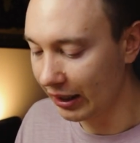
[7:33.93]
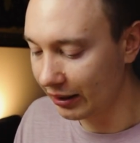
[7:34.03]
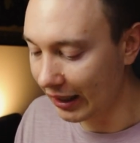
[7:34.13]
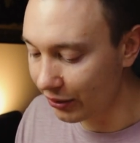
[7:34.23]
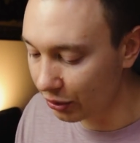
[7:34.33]

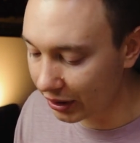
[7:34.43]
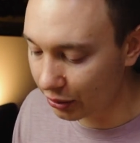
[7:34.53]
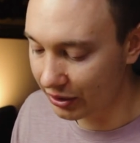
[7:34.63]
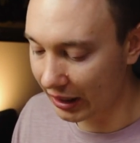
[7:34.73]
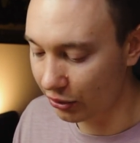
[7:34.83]
then you need
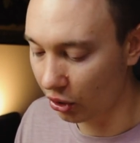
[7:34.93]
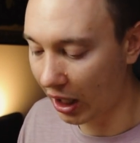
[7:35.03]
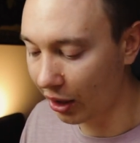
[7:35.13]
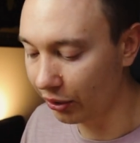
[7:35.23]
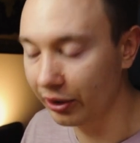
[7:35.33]
to set your
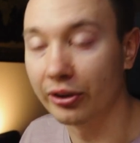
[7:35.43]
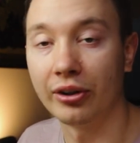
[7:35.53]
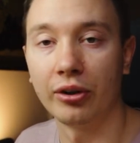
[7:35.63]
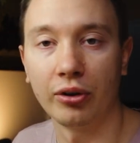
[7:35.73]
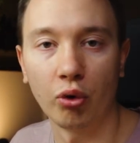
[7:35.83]
hourly
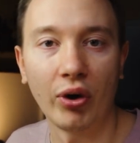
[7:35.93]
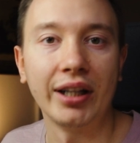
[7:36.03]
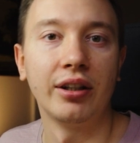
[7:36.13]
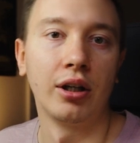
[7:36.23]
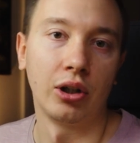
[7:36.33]

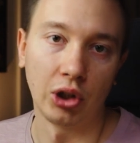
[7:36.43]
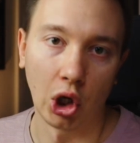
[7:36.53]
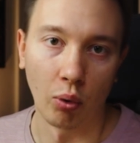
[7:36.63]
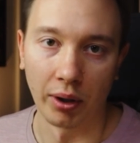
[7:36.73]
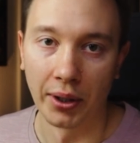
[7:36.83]
rate
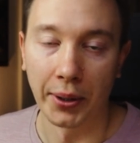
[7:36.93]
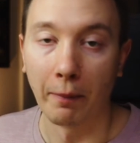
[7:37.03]
lower.